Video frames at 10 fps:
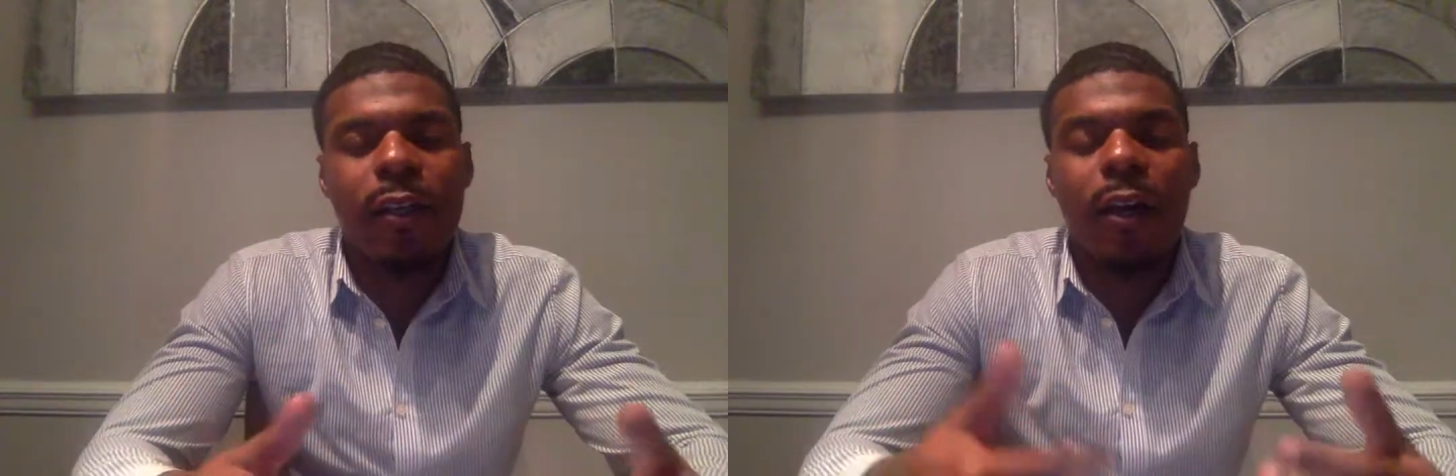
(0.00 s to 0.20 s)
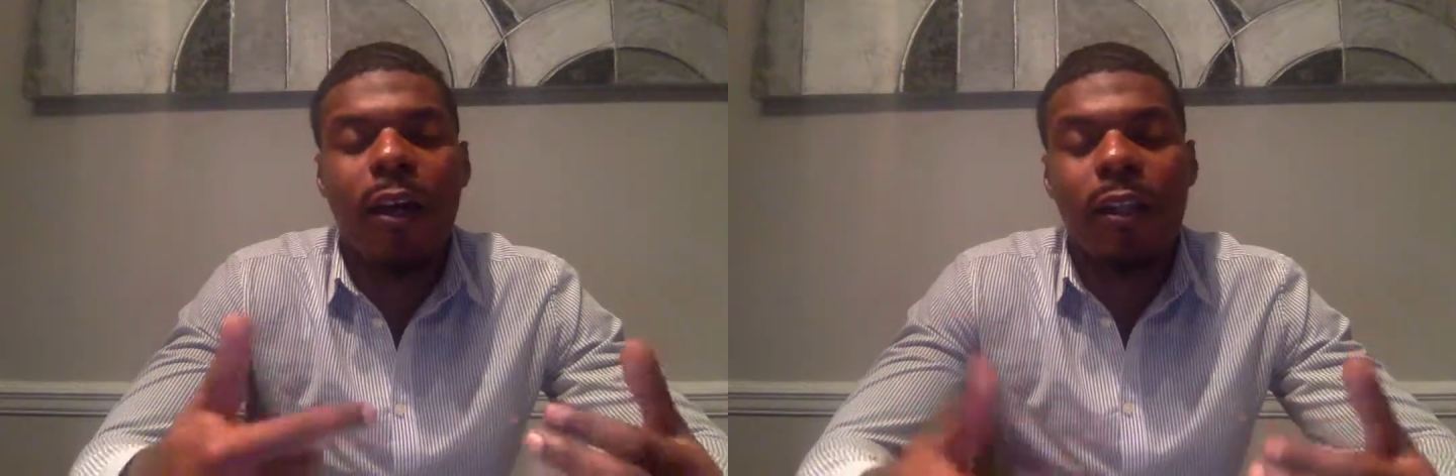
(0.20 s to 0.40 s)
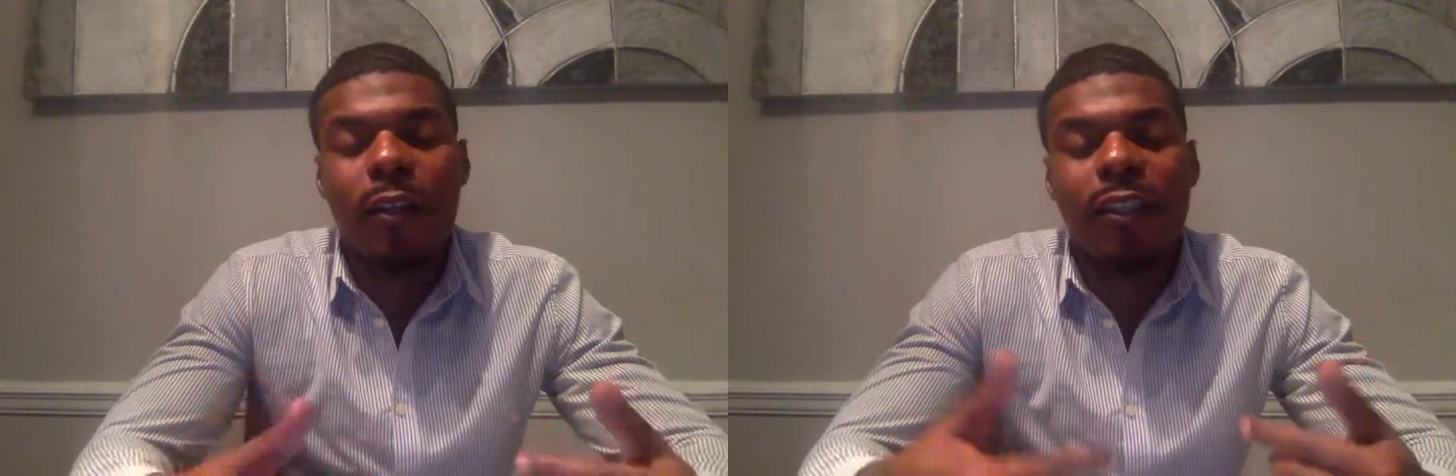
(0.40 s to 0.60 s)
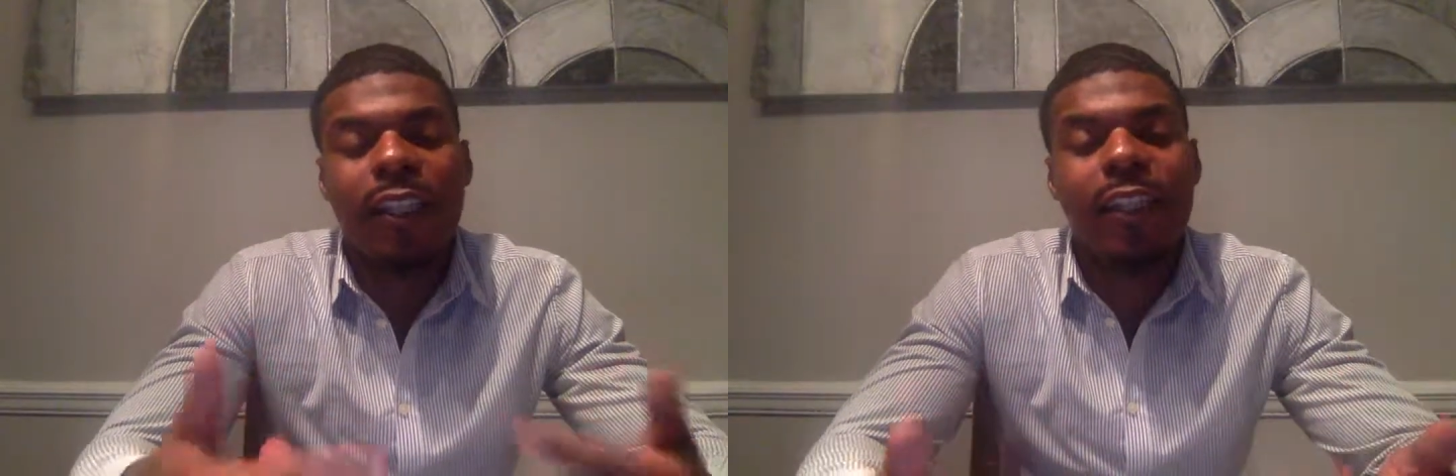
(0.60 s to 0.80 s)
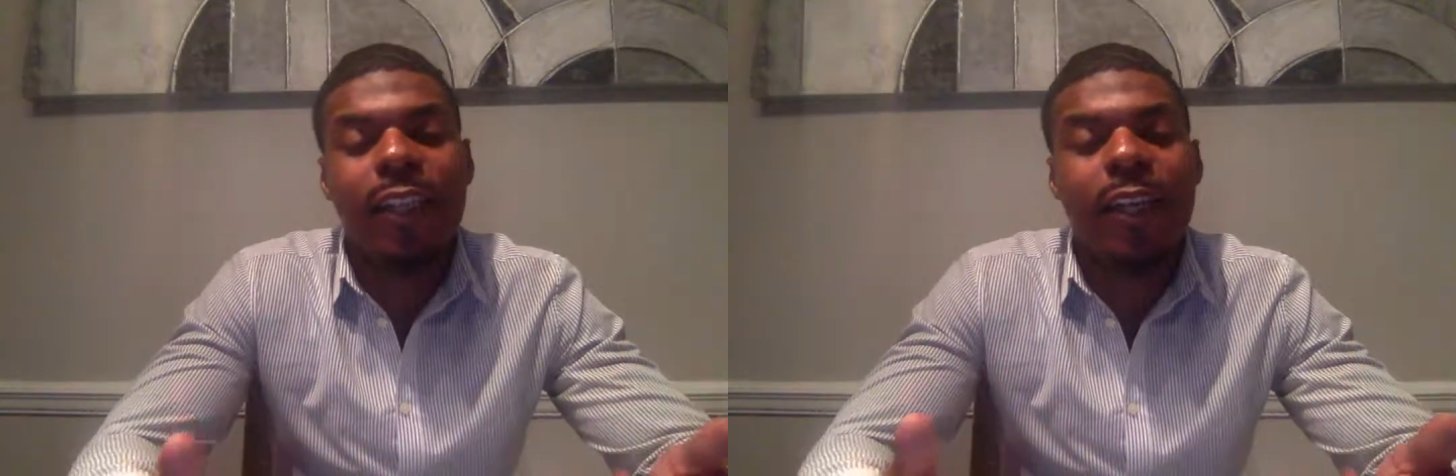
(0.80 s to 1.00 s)
and
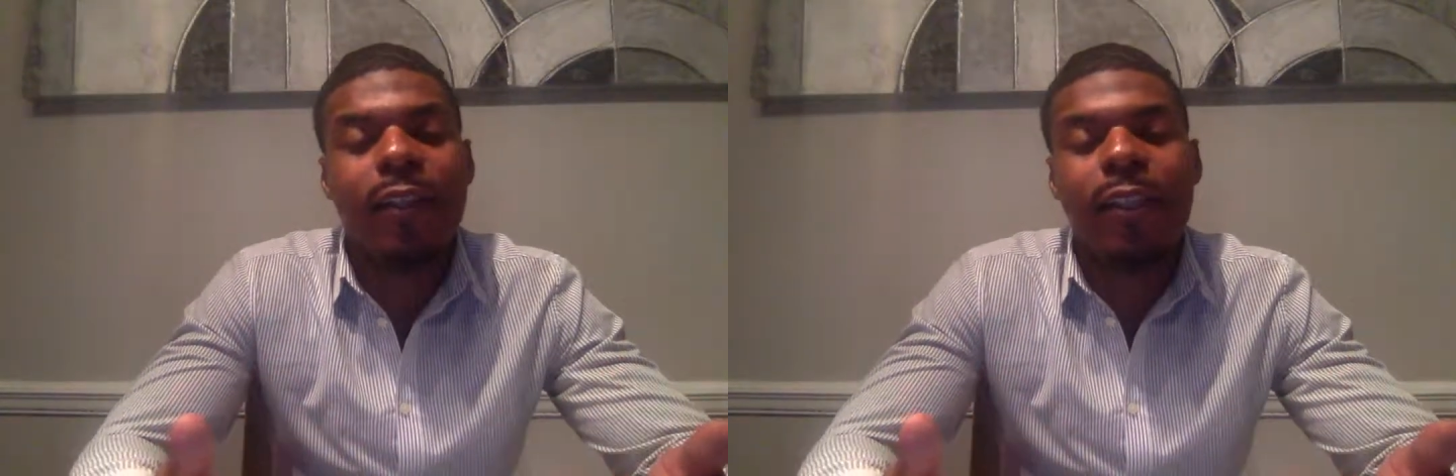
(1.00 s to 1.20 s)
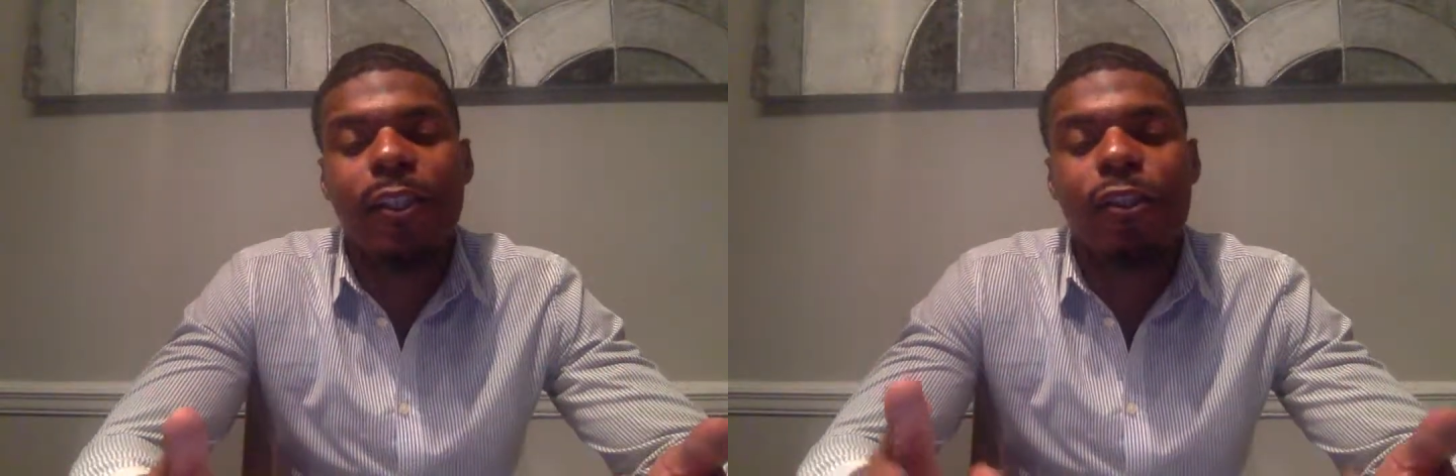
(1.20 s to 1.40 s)
articulating these